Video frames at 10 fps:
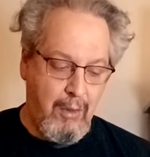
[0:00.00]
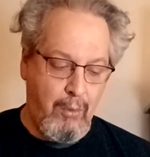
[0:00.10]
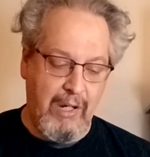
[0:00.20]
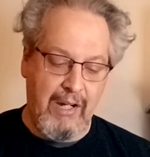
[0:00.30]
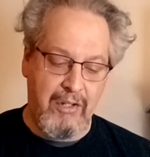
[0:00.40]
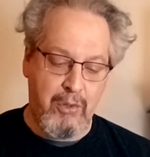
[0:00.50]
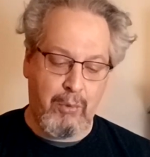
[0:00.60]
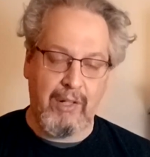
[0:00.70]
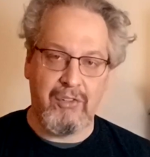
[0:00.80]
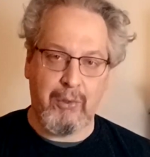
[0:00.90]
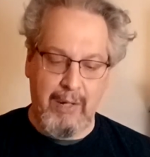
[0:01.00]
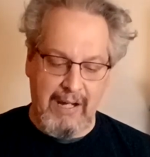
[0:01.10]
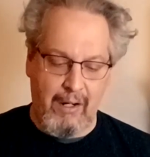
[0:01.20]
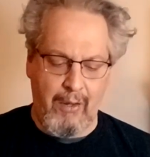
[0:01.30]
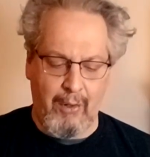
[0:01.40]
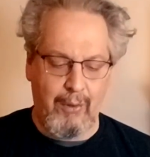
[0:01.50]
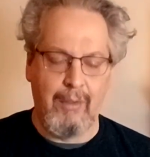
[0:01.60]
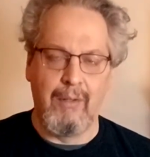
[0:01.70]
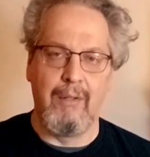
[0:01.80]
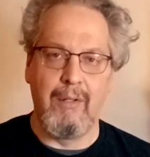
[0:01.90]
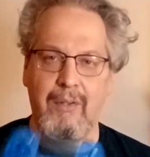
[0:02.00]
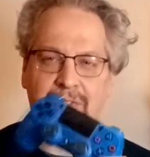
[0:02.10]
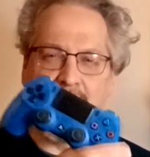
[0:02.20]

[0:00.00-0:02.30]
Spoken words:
which works great, although this